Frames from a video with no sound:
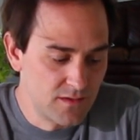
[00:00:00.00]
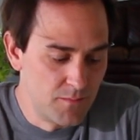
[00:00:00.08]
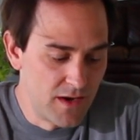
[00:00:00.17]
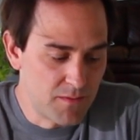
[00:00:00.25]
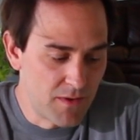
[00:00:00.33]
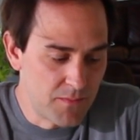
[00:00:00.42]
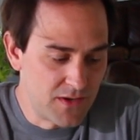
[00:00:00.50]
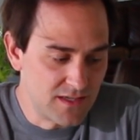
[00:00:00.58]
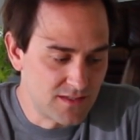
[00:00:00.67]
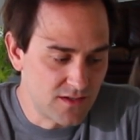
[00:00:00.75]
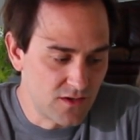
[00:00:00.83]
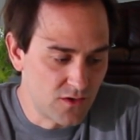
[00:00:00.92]
make my
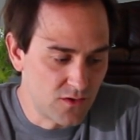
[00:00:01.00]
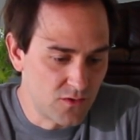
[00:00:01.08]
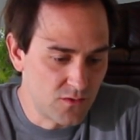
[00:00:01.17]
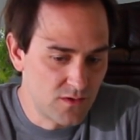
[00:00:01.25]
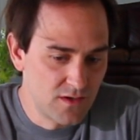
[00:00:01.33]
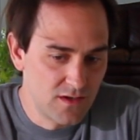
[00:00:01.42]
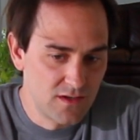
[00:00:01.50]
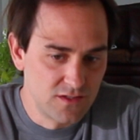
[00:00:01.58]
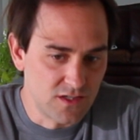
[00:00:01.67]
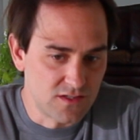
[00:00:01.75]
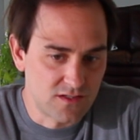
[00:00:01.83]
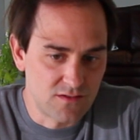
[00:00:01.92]
pizza dough
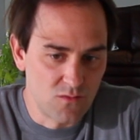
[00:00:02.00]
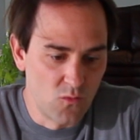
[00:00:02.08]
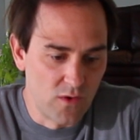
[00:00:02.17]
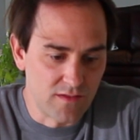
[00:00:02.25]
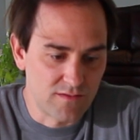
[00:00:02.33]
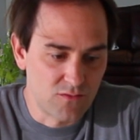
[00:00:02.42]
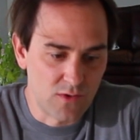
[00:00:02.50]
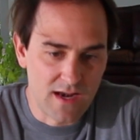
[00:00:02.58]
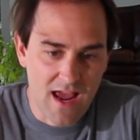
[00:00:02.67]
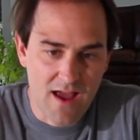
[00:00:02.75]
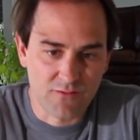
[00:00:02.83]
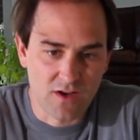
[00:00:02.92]
just with
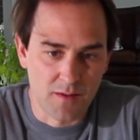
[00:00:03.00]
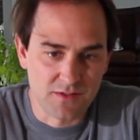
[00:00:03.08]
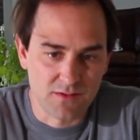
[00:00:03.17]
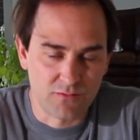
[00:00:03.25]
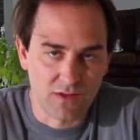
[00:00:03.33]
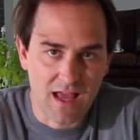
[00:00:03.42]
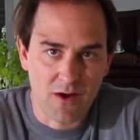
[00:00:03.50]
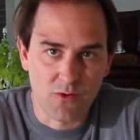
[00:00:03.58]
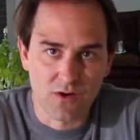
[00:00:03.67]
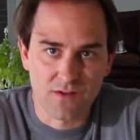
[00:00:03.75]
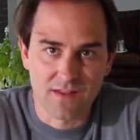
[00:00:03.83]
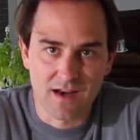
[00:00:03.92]
3.5 cups of
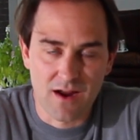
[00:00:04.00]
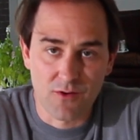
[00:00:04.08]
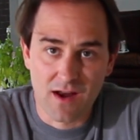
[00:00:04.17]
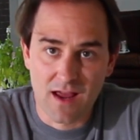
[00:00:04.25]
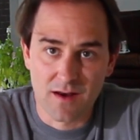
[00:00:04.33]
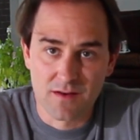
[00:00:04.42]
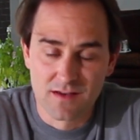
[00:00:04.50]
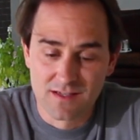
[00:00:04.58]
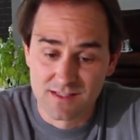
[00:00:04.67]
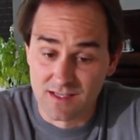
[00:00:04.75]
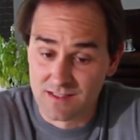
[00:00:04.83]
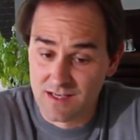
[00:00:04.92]
flour, and then I would add
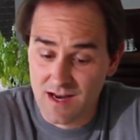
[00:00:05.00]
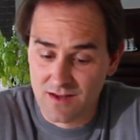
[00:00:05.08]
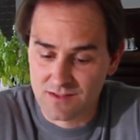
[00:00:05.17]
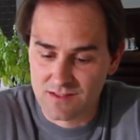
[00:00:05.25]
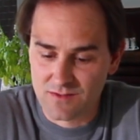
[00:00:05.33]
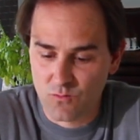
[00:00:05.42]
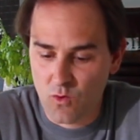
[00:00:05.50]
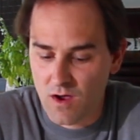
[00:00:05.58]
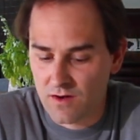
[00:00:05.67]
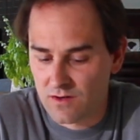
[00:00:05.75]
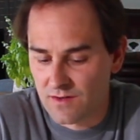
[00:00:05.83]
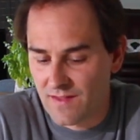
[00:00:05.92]
16 ounces of
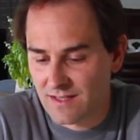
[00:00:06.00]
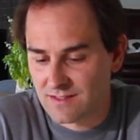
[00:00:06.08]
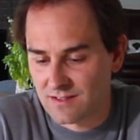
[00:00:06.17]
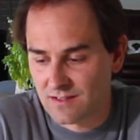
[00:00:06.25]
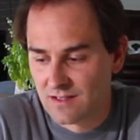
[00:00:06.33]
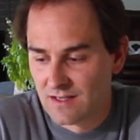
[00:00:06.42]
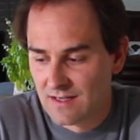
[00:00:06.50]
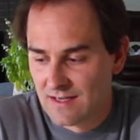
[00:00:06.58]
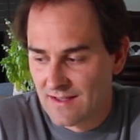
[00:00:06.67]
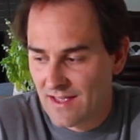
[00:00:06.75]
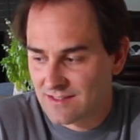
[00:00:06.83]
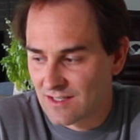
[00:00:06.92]
water, and that's
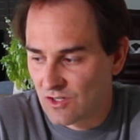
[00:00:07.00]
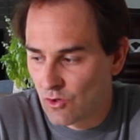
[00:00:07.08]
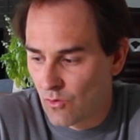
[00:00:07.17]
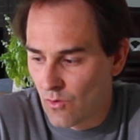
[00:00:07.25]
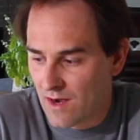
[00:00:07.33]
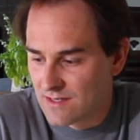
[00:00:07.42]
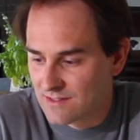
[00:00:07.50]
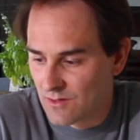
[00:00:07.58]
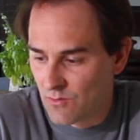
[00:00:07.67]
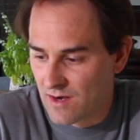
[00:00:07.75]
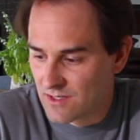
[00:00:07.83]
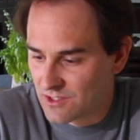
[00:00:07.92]
a crazy
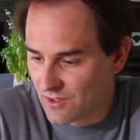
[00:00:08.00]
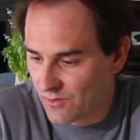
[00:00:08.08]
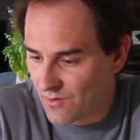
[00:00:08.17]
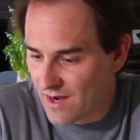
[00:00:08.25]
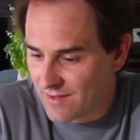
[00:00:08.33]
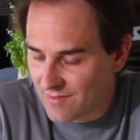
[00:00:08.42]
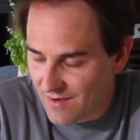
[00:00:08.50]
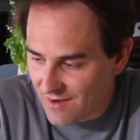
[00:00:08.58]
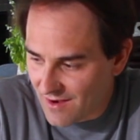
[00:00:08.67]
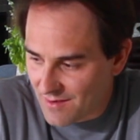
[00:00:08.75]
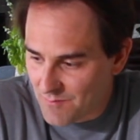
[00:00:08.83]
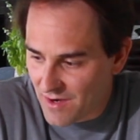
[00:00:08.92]
ratio right
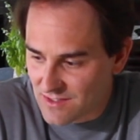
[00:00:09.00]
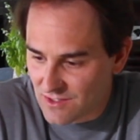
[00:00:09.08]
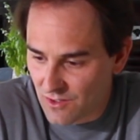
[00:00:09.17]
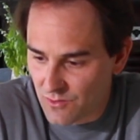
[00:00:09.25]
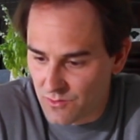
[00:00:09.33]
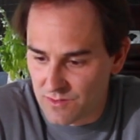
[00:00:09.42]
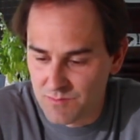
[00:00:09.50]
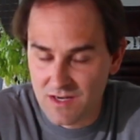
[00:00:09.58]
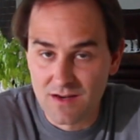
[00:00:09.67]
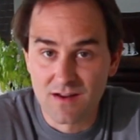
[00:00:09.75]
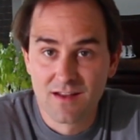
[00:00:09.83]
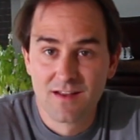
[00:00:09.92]
there, and my dough would
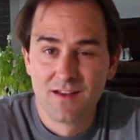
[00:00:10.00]
be